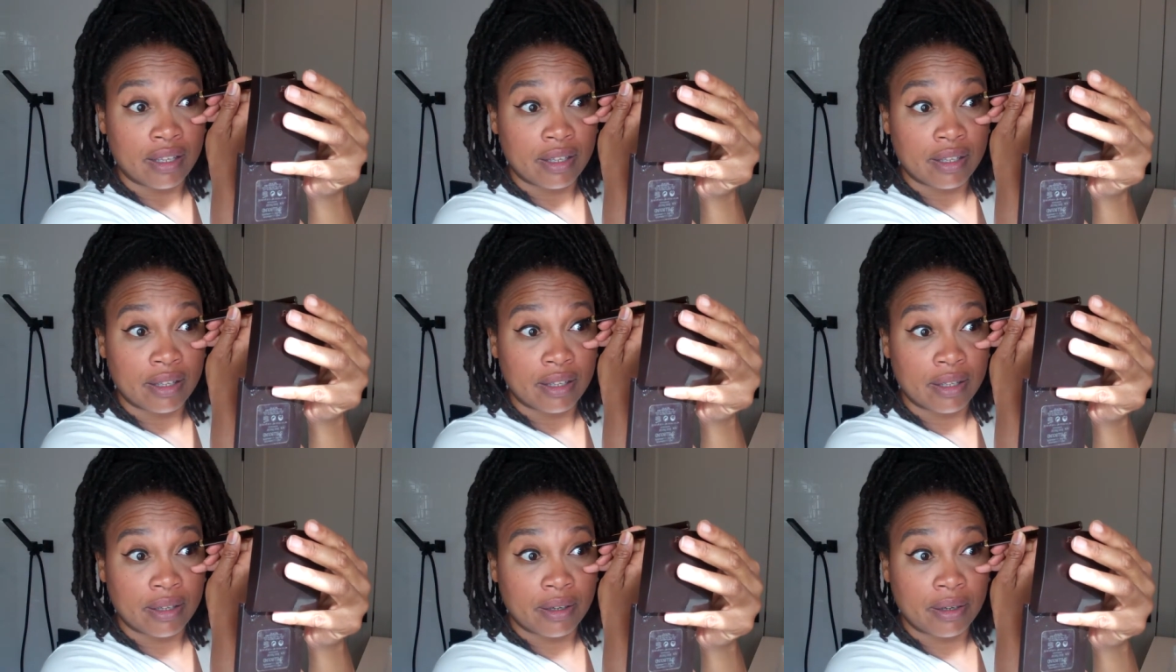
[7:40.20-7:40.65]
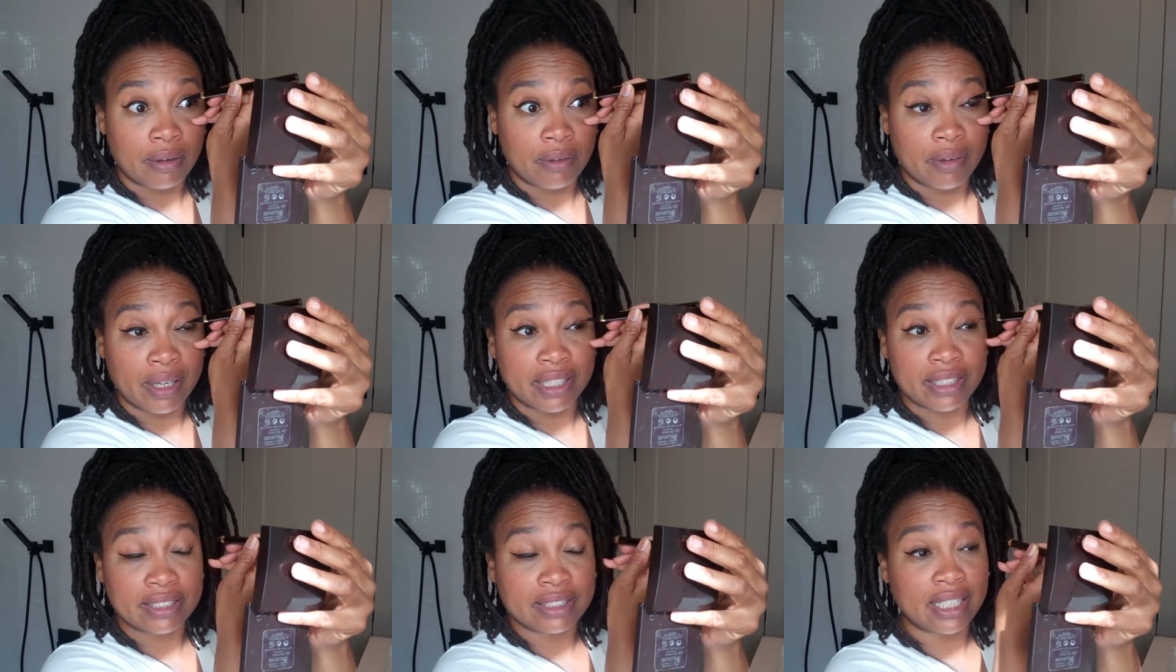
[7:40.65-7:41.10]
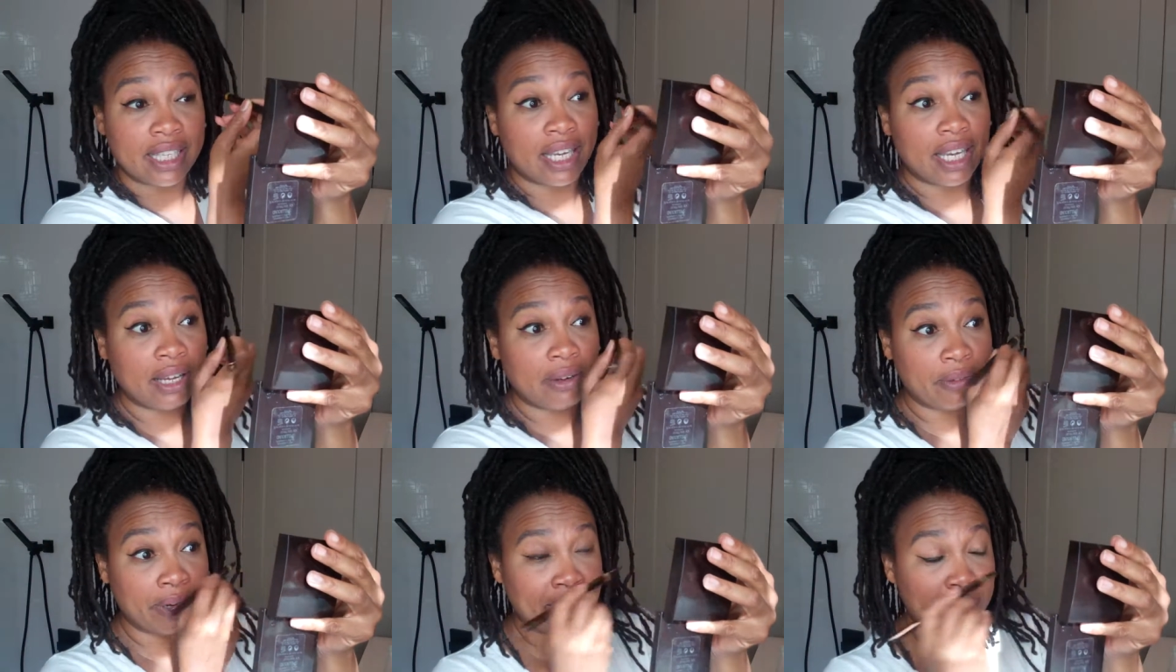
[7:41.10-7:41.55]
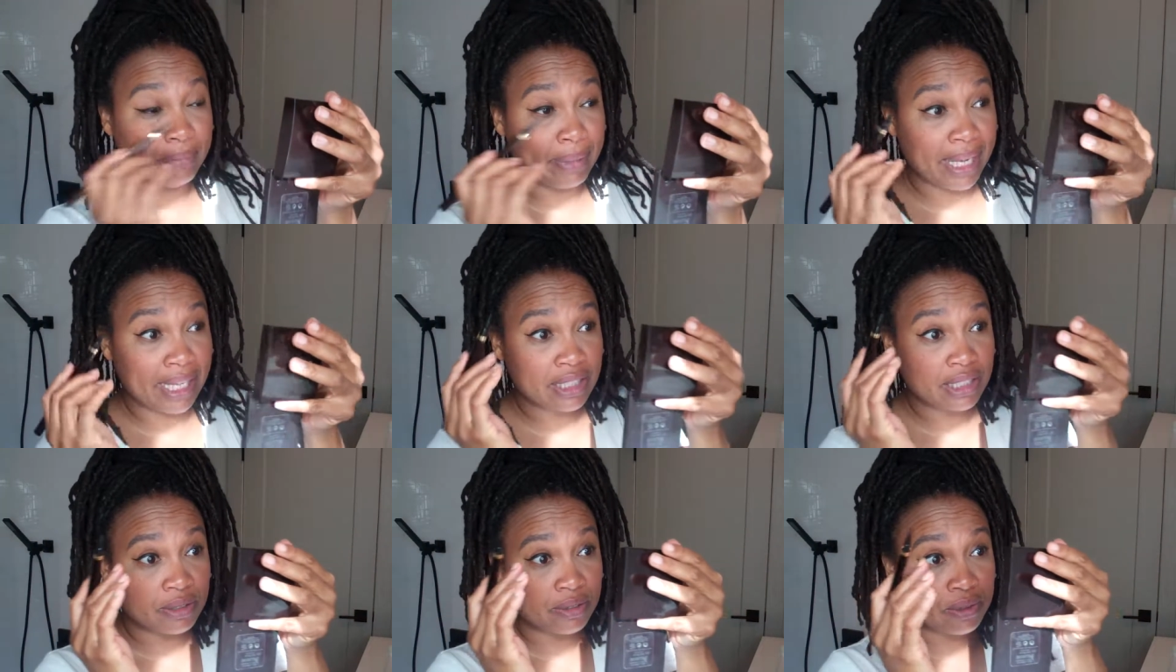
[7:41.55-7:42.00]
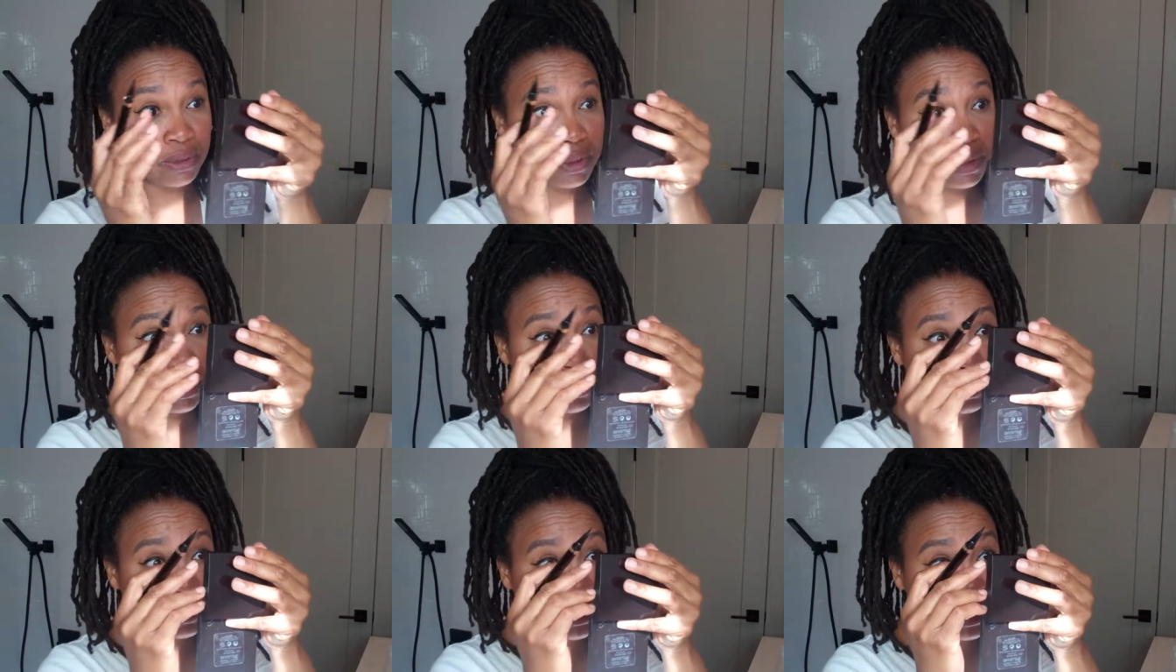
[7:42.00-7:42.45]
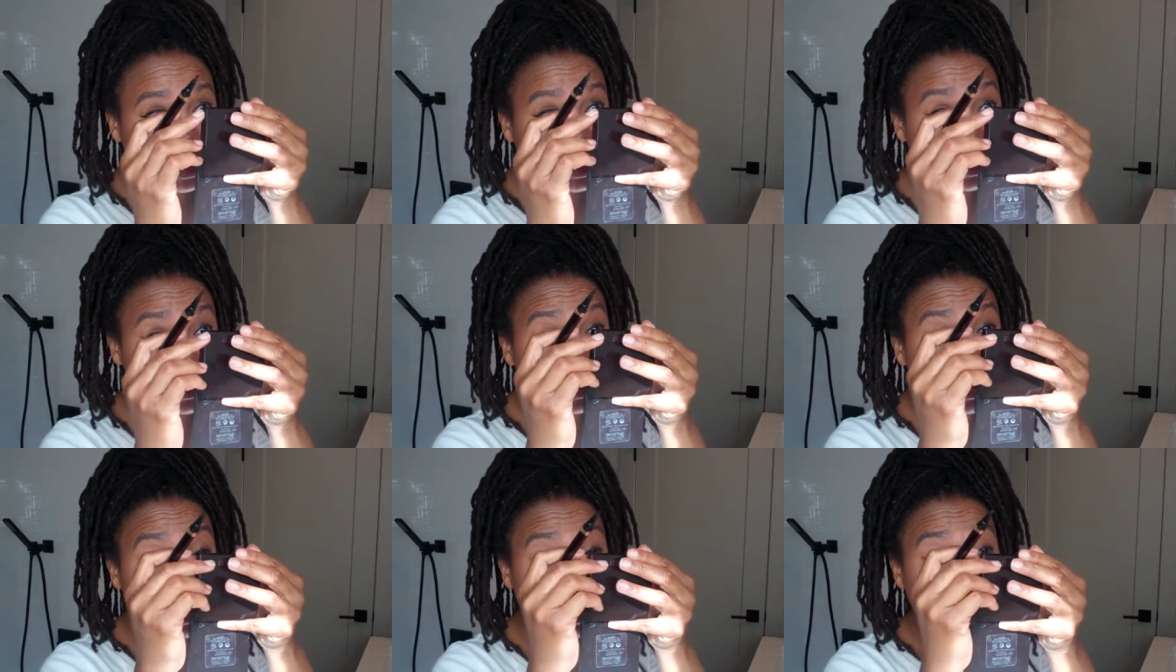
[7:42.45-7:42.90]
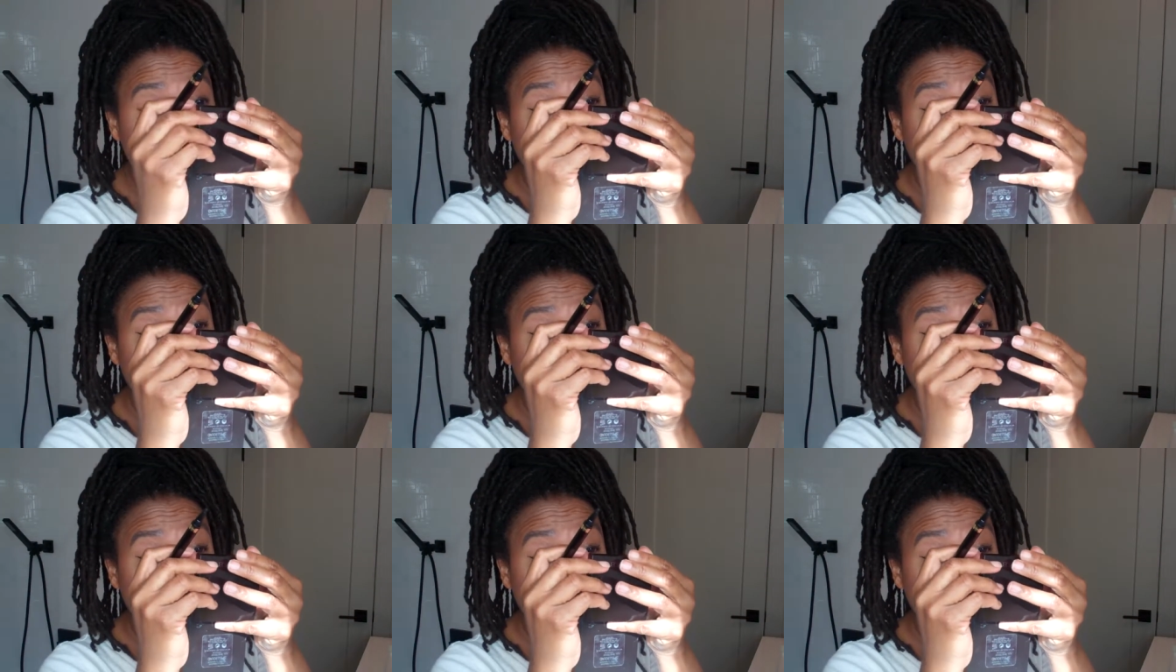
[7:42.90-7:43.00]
so Wednesday I went back to, oopsies,